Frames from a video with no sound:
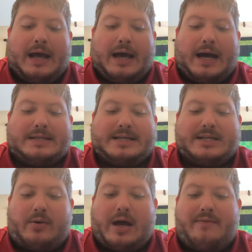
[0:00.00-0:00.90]

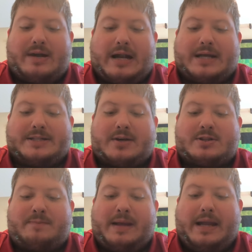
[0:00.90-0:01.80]
Attend, O heaven, and I shall
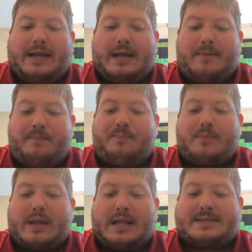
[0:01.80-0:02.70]
speak
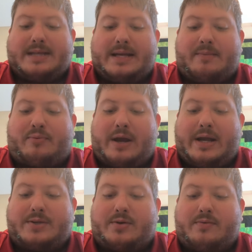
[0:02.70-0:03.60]
and sing in
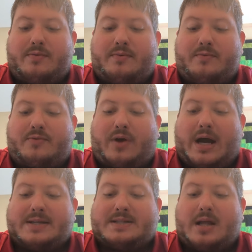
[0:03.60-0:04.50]
praise of
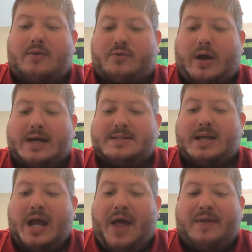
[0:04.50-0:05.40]
Christ, of Christ,
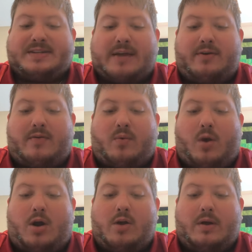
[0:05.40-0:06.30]
the Savior of the
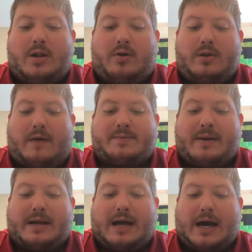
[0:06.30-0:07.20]
world, who alone loves
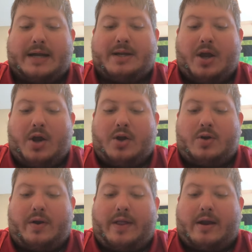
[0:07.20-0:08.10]
mankind.
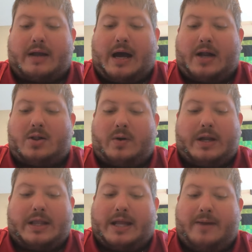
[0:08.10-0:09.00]
Glory to thee, our God, glory
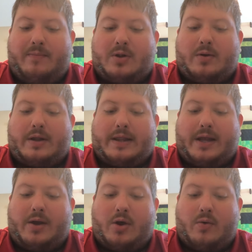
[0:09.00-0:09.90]
to thee, glory to
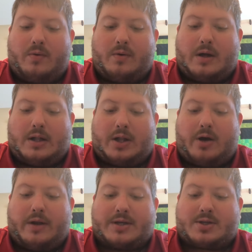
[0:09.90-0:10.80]
thee, who
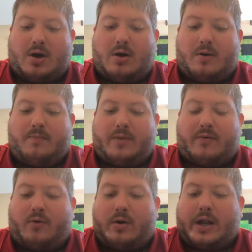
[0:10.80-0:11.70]
alone has called the
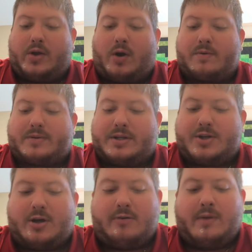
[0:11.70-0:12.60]
four-day corpse from the
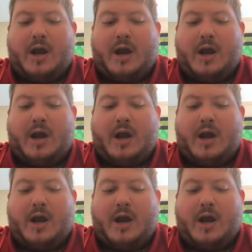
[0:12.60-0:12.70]
tomb,